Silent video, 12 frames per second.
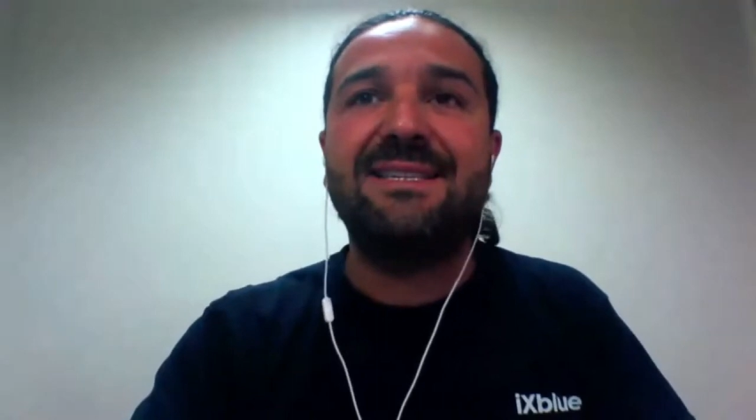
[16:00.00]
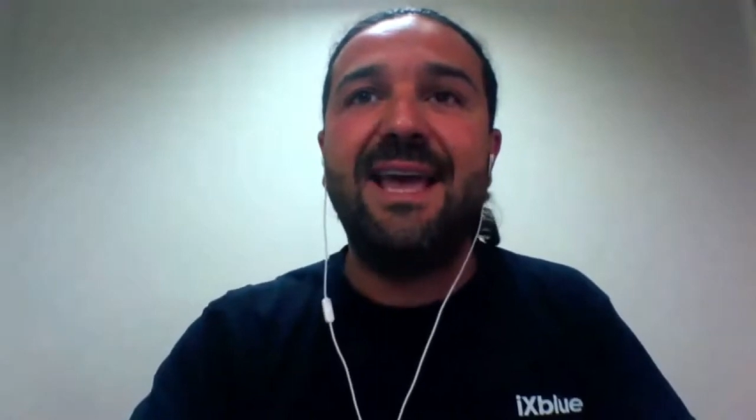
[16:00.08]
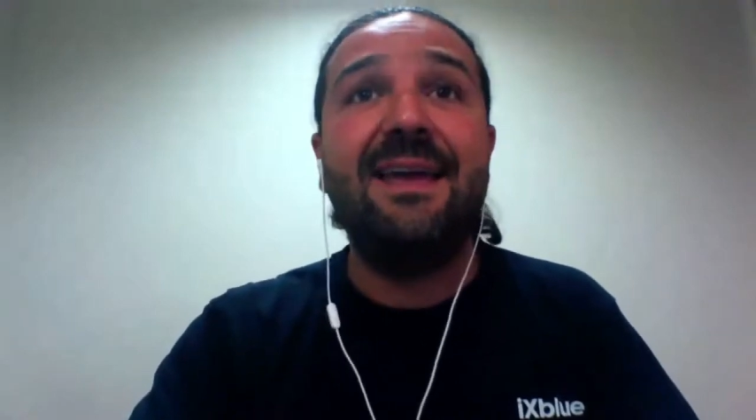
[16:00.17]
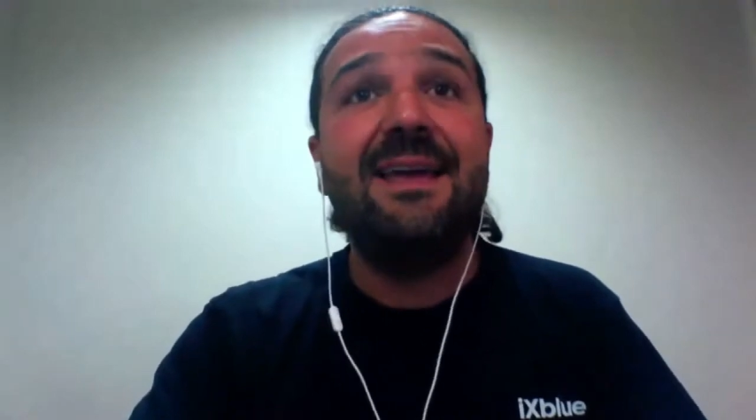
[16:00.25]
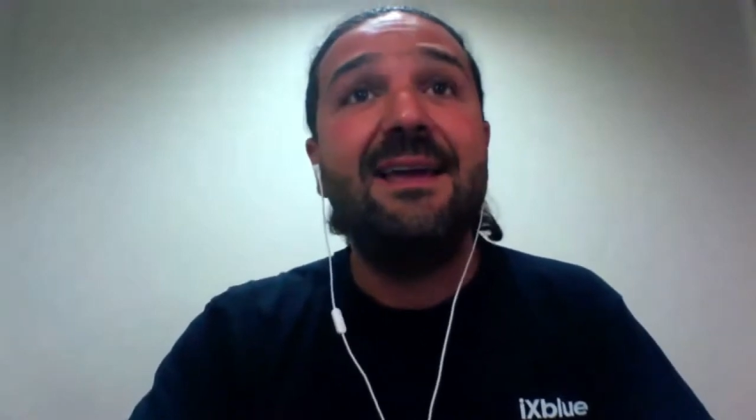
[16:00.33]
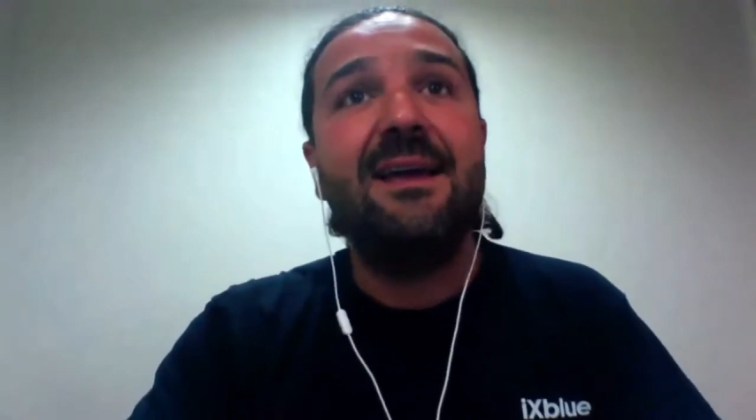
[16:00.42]
let's
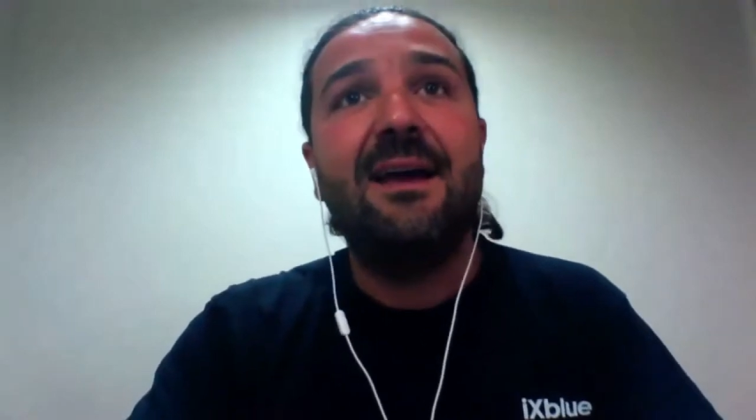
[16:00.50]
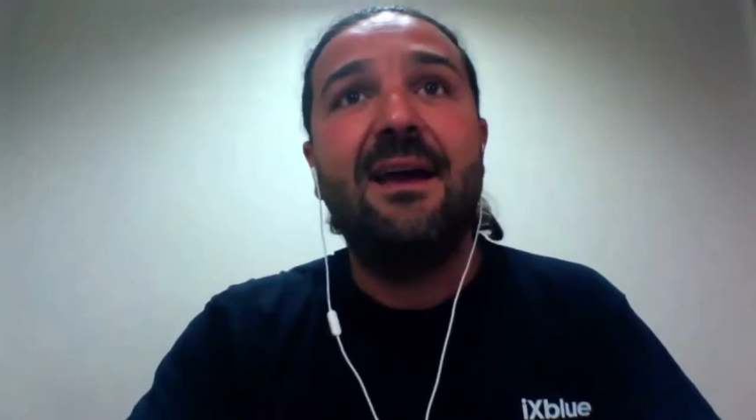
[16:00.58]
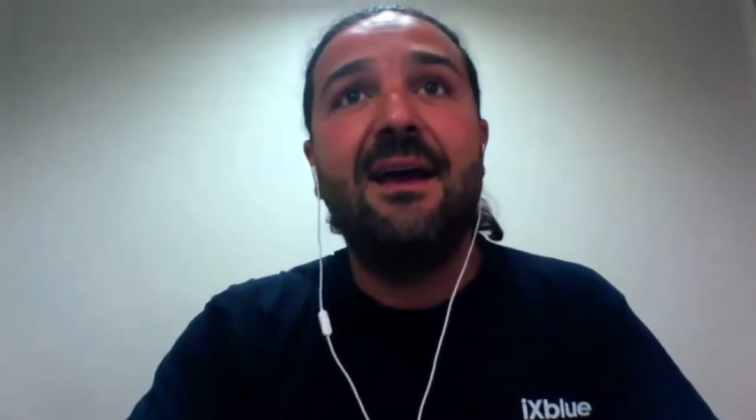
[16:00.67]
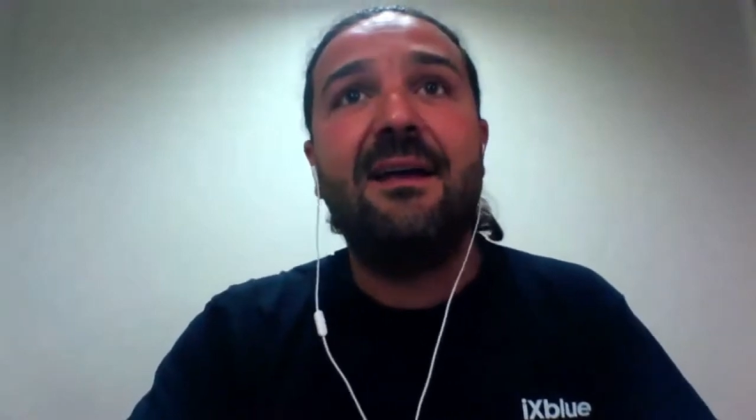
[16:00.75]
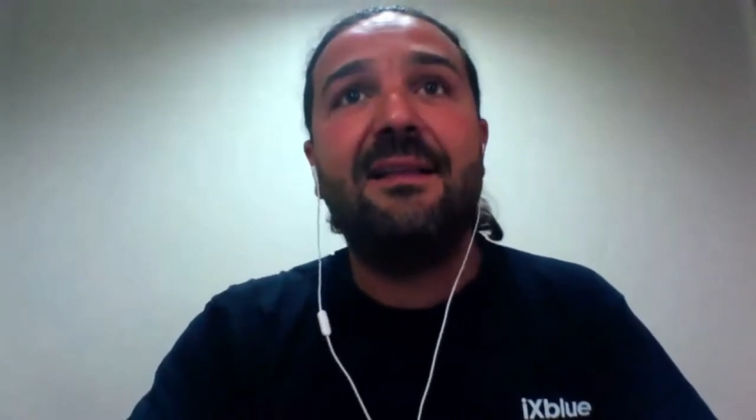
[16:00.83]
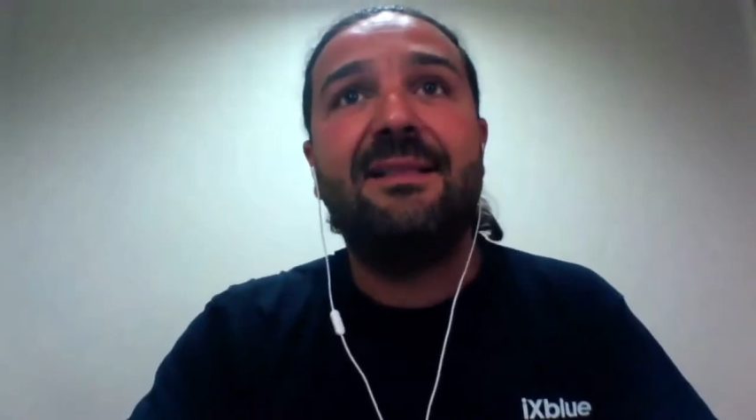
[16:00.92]
say,
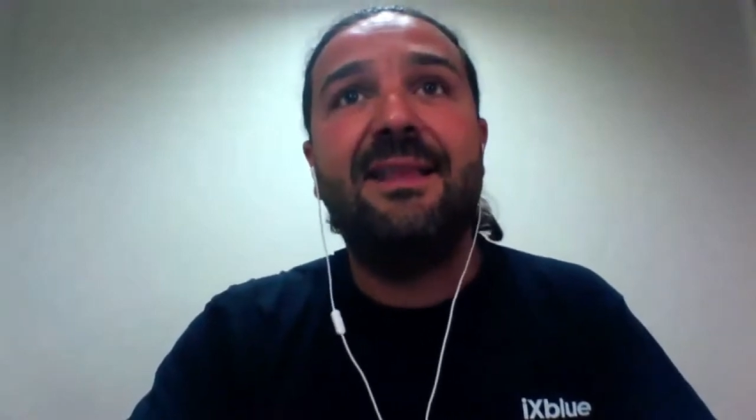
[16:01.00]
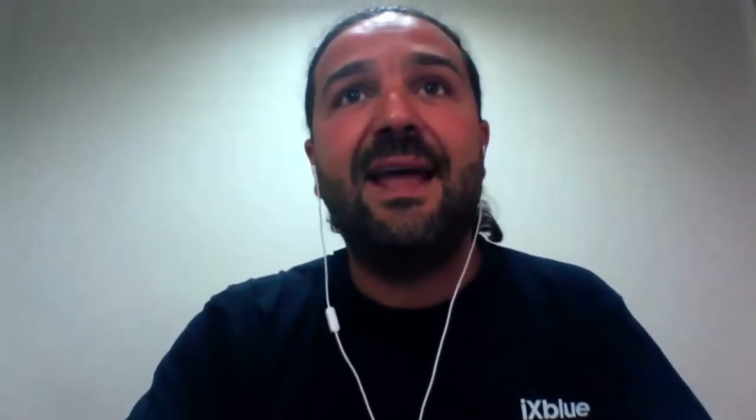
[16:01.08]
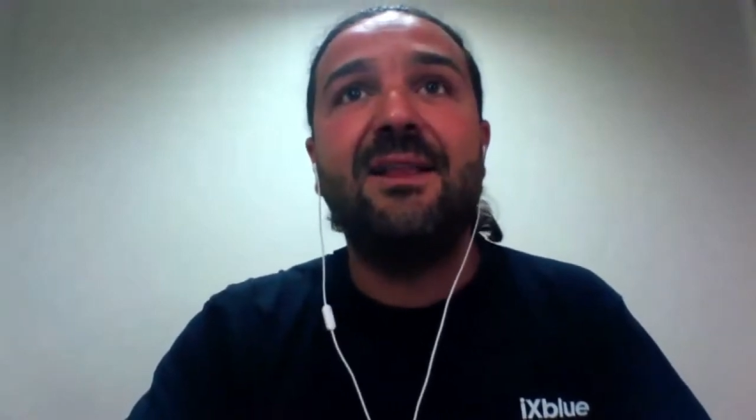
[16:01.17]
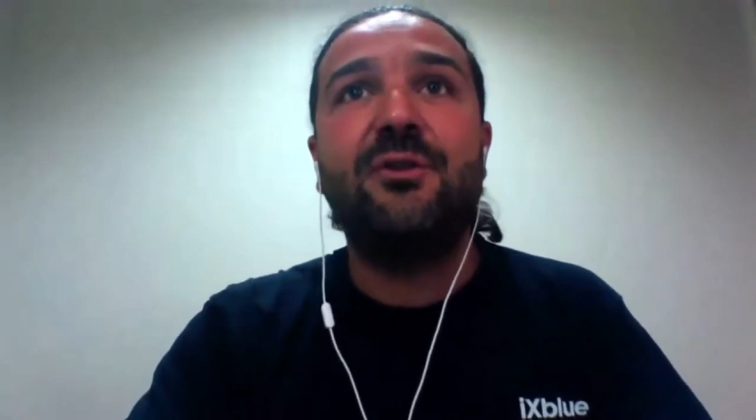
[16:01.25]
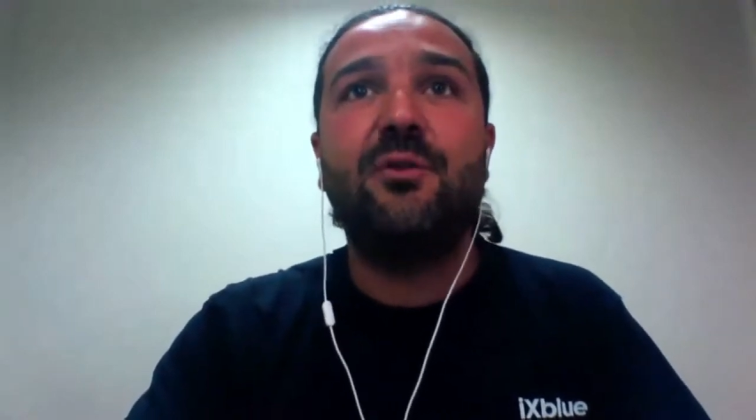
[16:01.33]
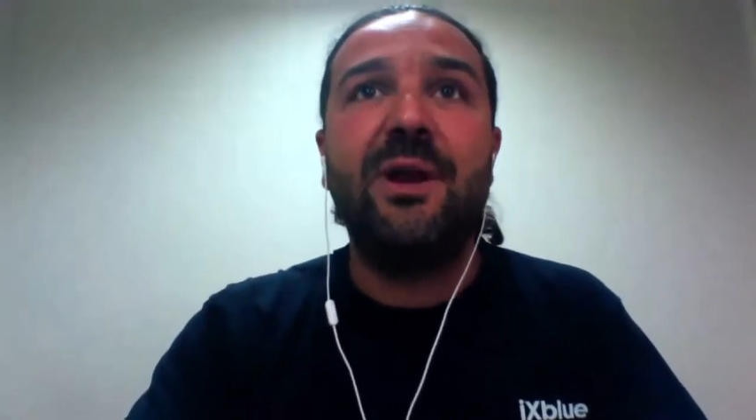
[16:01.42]

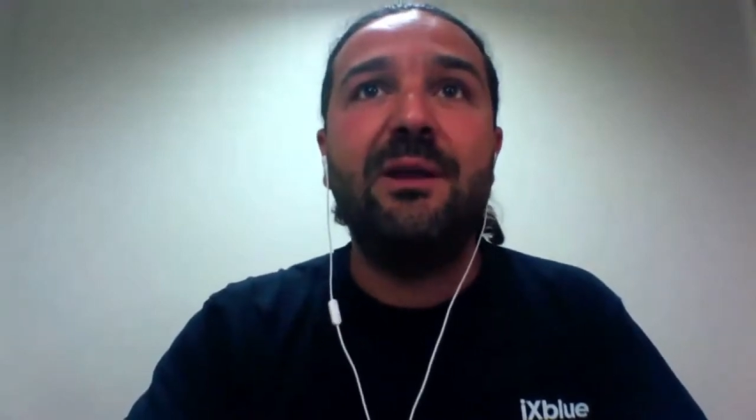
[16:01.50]
10,